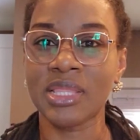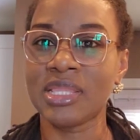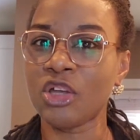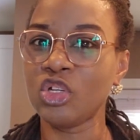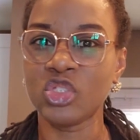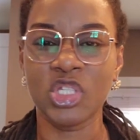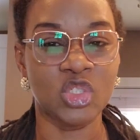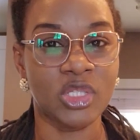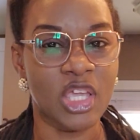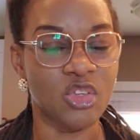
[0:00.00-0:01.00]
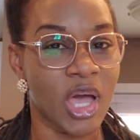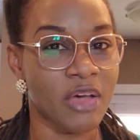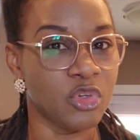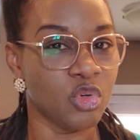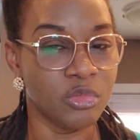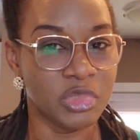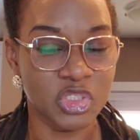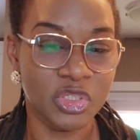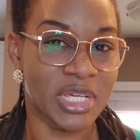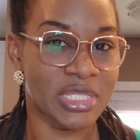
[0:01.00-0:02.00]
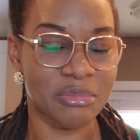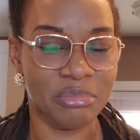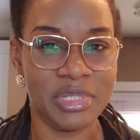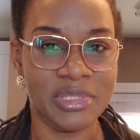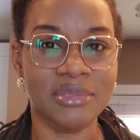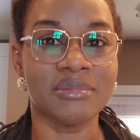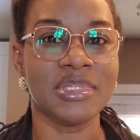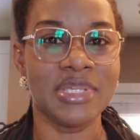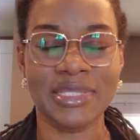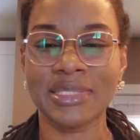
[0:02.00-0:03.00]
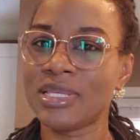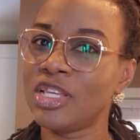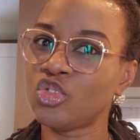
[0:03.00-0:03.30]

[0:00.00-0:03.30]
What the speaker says: They are going to ensure that you have your home insurance in place. Yes.